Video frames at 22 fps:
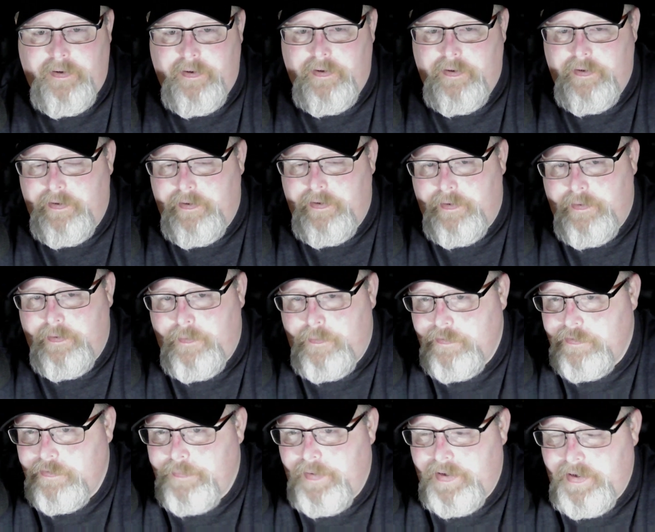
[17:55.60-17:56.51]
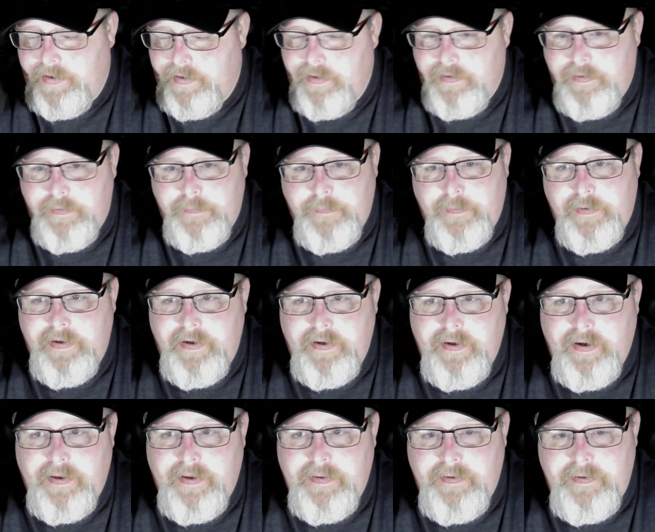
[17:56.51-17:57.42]
Always be good to one
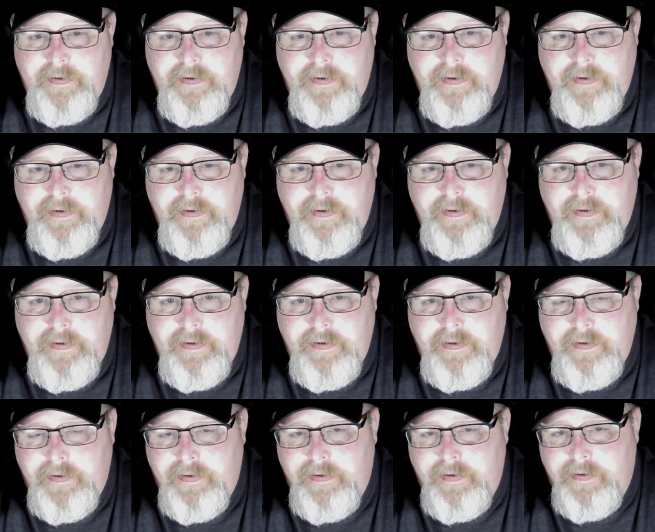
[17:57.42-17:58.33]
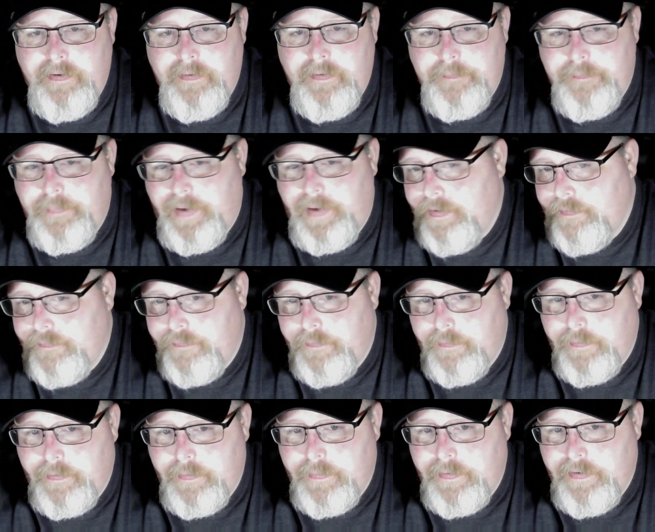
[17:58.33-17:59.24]
another. Pay it
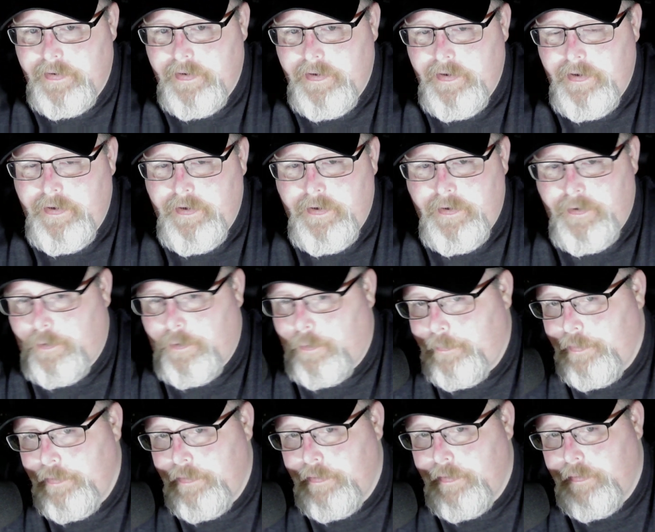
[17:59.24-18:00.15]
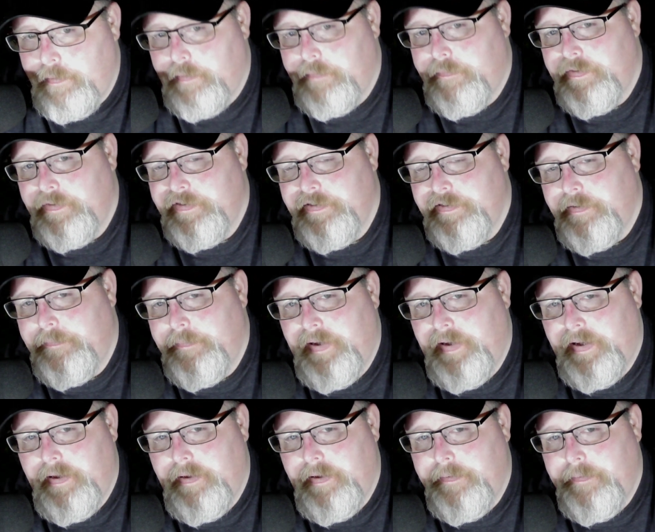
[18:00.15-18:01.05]
forward. Open the door for
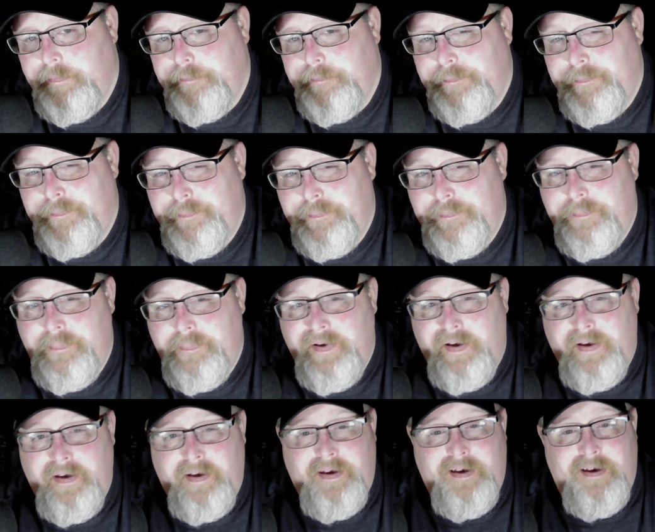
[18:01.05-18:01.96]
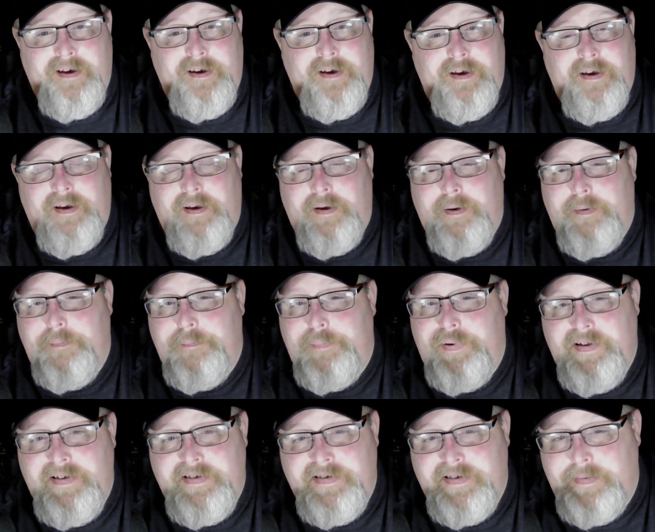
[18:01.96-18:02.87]
somebody.
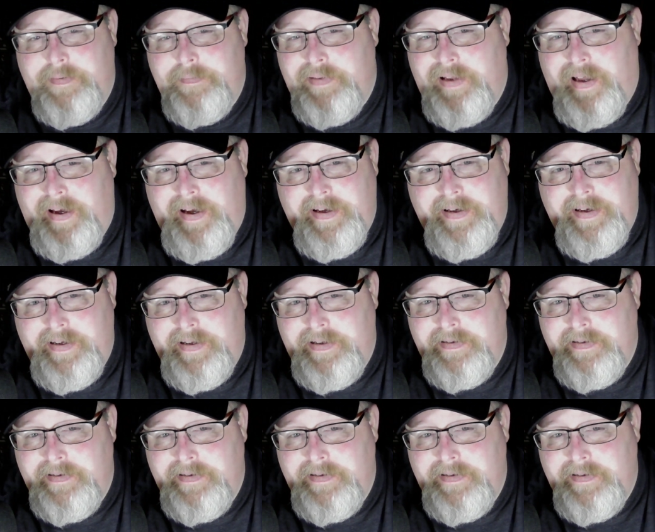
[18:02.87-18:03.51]
Put some light in